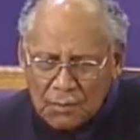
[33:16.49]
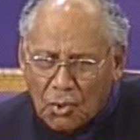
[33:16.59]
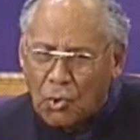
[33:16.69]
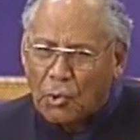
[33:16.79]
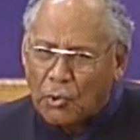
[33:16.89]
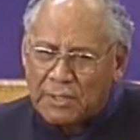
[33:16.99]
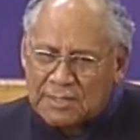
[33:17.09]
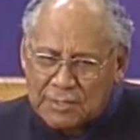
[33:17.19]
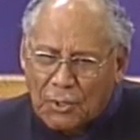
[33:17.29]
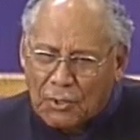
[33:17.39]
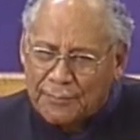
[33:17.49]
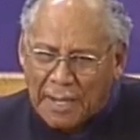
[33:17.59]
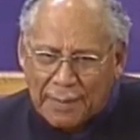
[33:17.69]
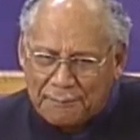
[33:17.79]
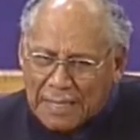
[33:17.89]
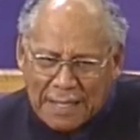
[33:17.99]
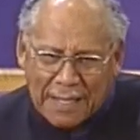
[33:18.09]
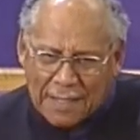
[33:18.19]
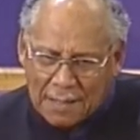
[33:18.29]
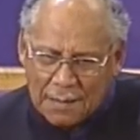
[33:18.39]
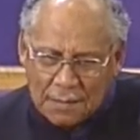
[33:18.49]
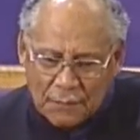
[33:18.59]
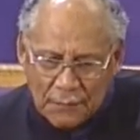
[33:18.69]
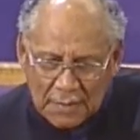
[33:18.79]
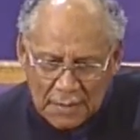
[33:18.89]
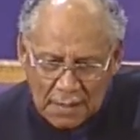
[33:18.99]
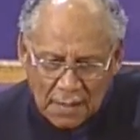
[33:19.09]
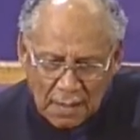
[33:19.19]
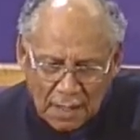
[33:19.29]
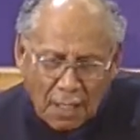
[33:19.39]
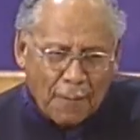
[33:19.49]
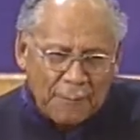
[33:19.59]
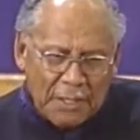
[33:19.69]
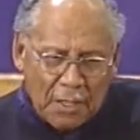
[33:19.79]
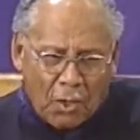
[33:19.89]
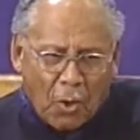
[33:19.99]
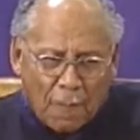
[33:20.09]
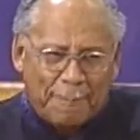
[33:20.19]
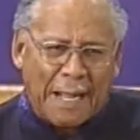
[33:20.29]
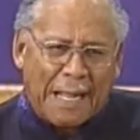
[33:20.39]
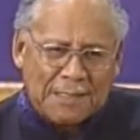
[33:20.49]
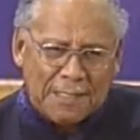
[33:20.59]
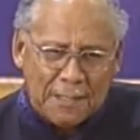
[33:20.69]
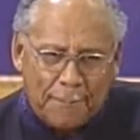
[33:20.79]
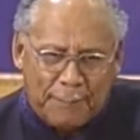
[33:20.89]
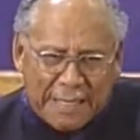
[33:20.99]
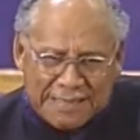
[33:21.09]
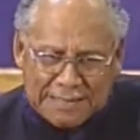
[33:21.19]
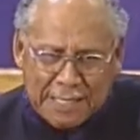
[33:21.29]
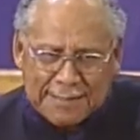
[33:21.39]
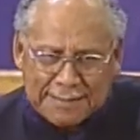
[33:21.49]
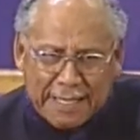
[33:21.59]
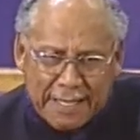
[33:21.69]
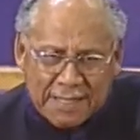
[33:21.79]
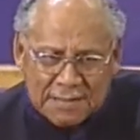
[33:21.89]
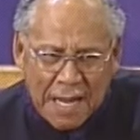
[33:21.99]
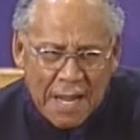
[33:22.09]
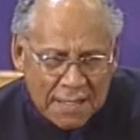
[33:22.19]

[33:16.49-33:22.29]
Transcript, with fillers: Lord, stir my mind. Help me to go back to the basic thing